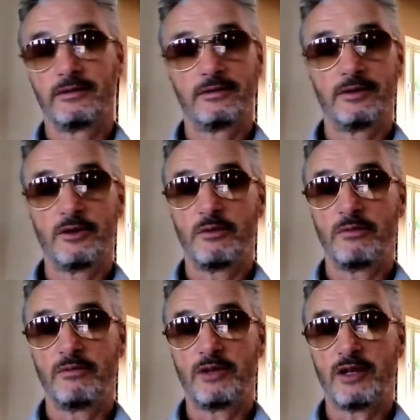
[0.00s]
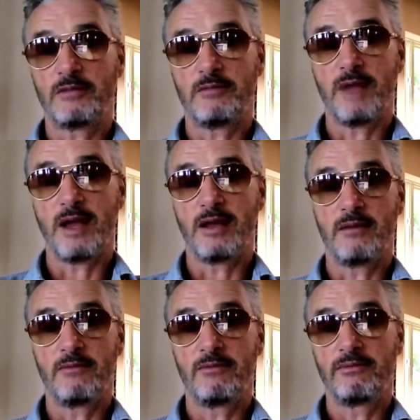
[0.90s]
who just made
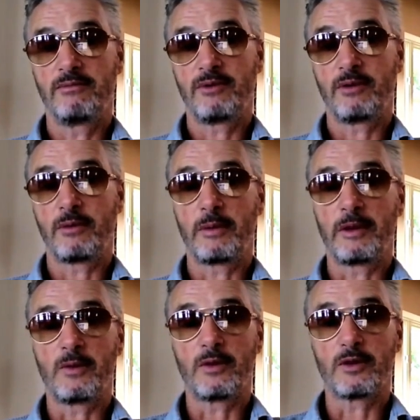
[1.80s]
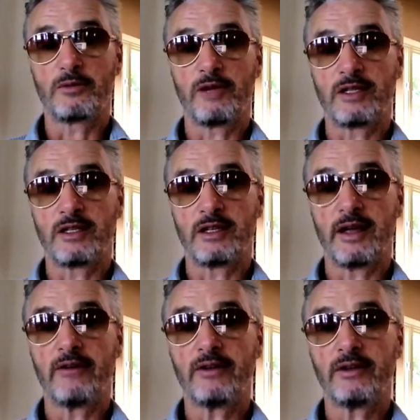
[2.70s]
probably the worst president
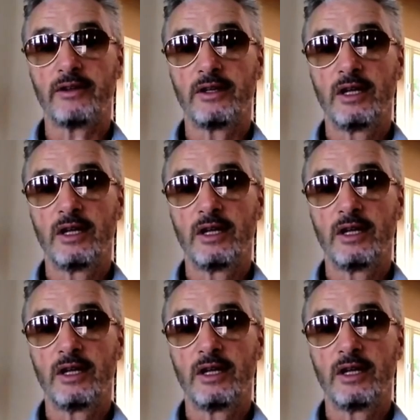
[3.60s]
ever.